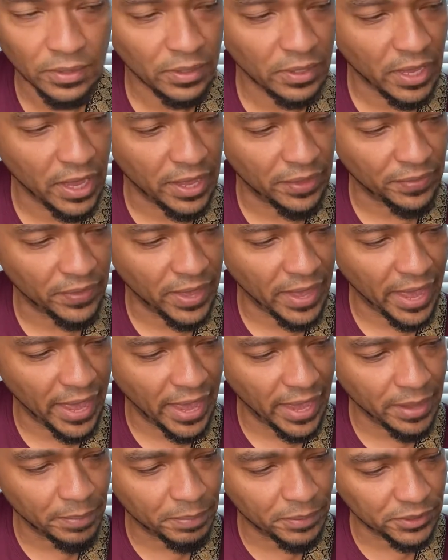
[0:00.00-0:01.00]
And the
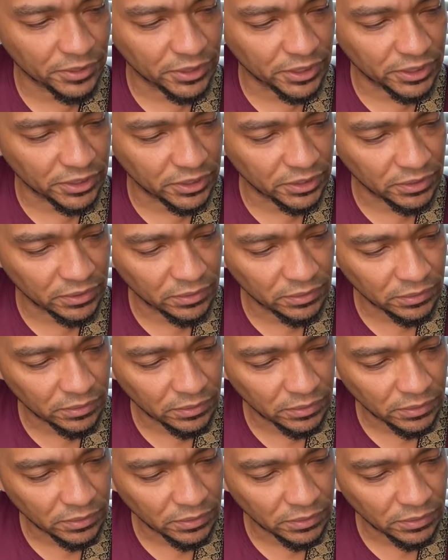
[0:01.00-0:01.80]
A position,